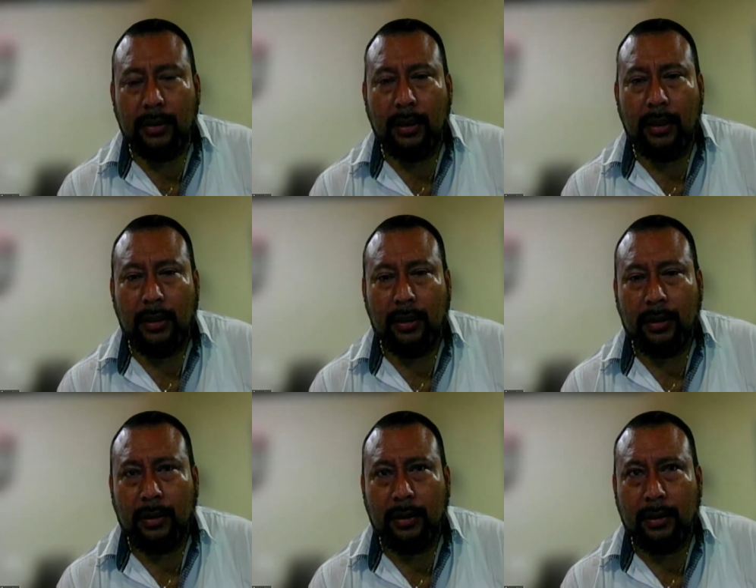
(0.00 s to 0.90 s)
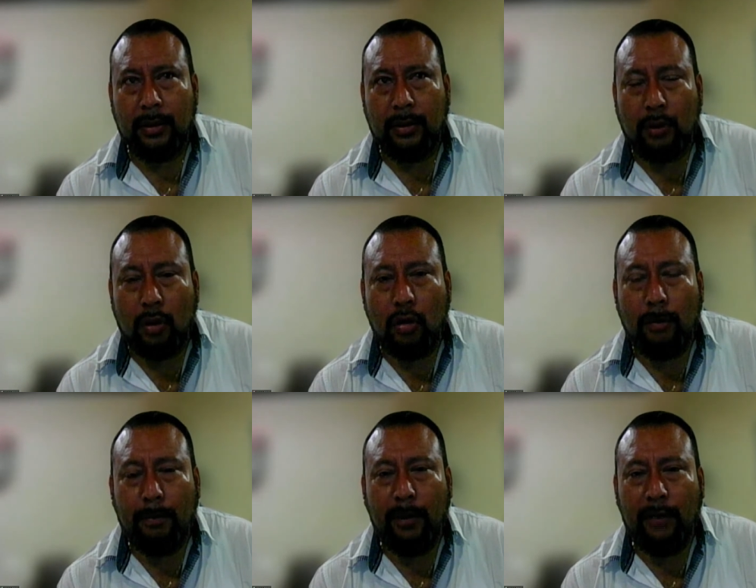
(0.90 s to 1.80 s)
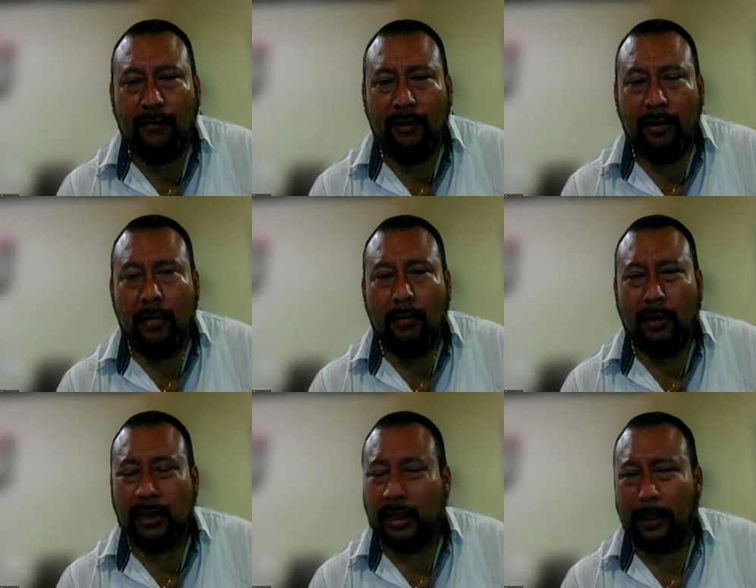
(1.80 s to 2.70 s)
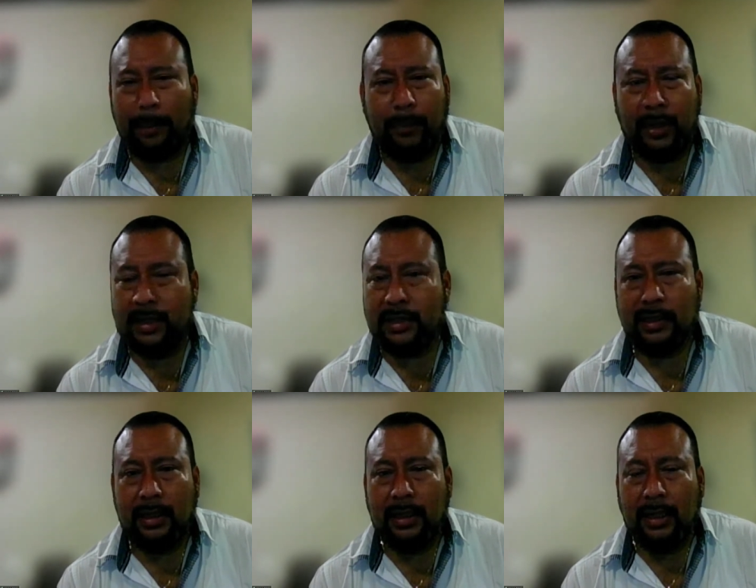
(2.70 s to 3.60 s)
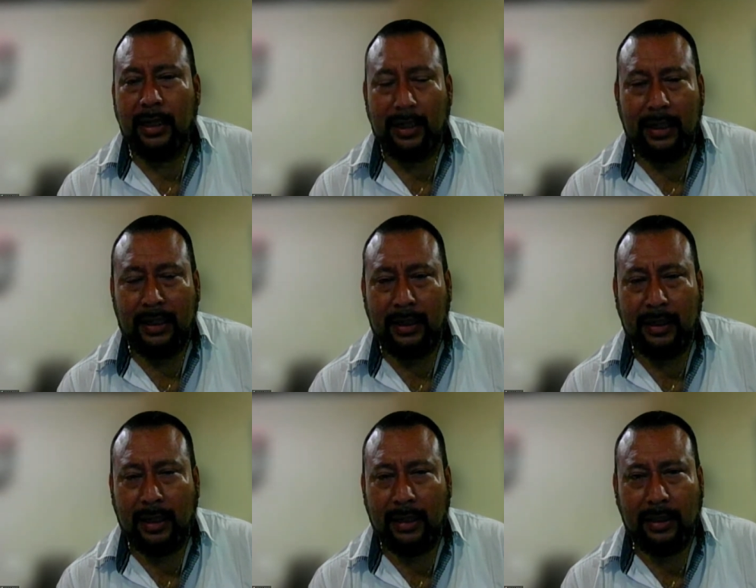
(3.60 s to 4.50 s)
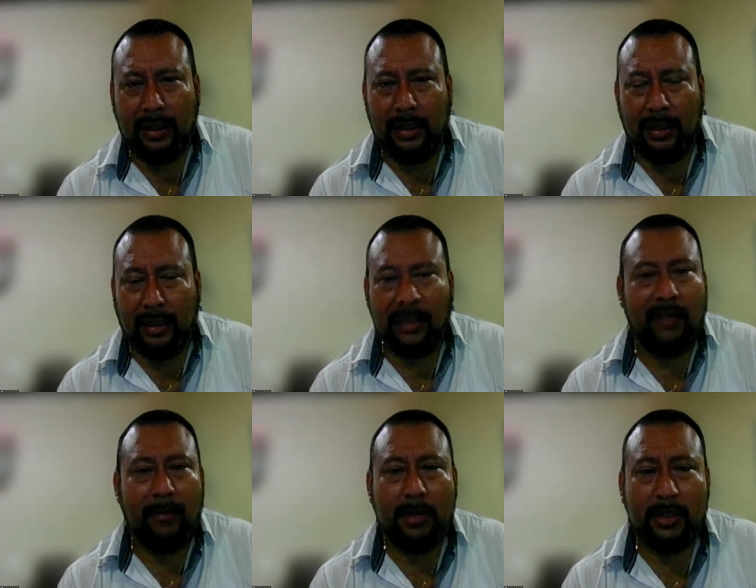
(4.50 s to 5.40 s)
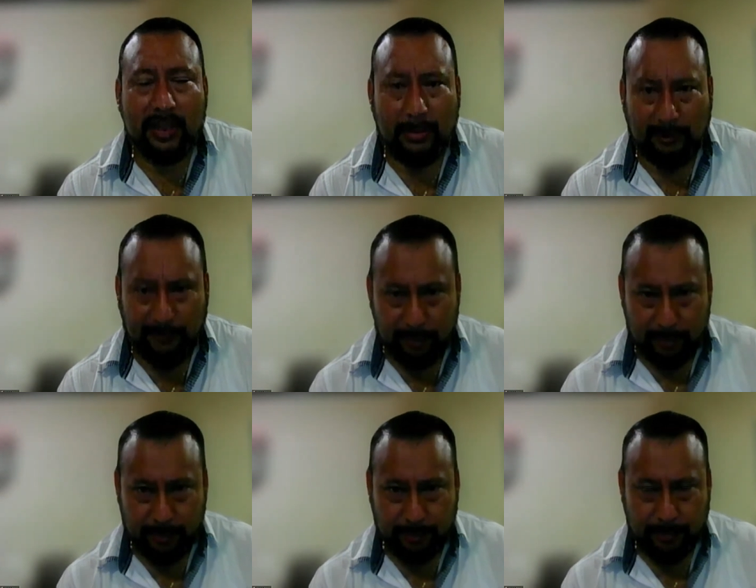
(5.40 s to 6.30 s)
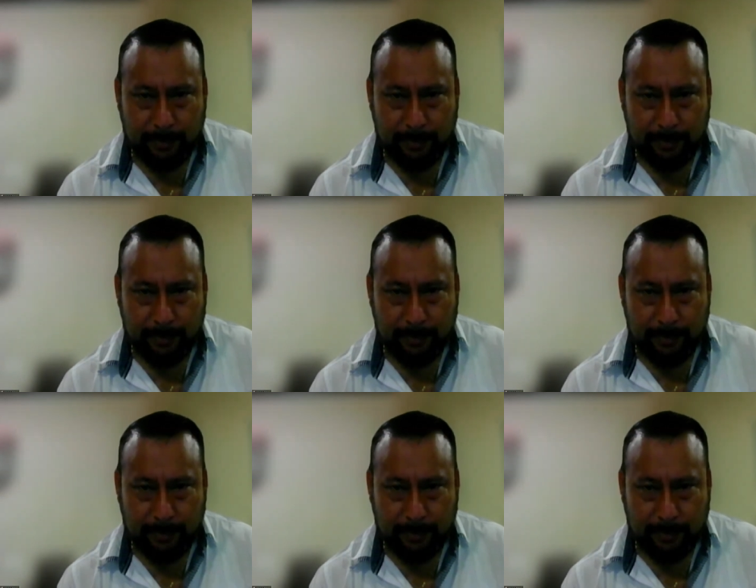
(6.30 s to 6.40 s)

the corned beef was at a price I think that has never been seen before.